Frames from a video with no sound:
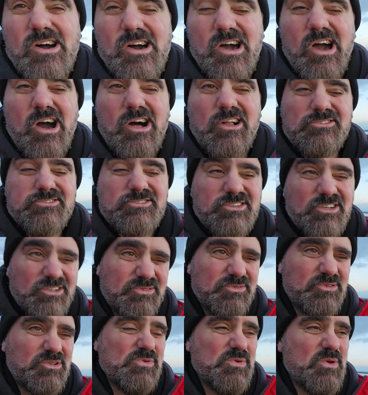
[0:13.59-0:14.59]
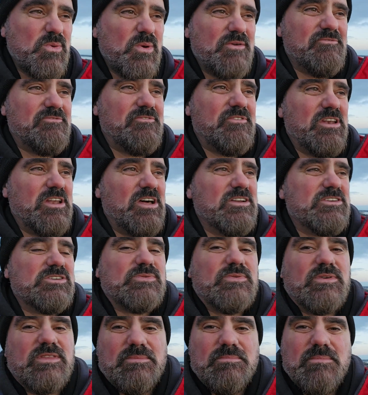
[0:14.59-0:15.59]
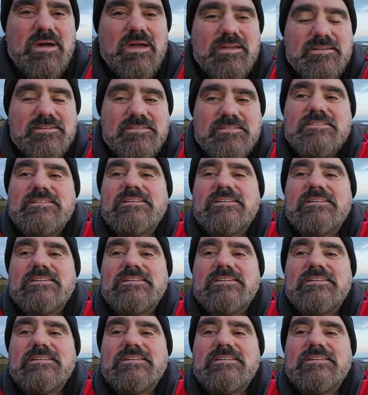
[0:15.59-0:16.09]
Alton because we went for lunch with a mate,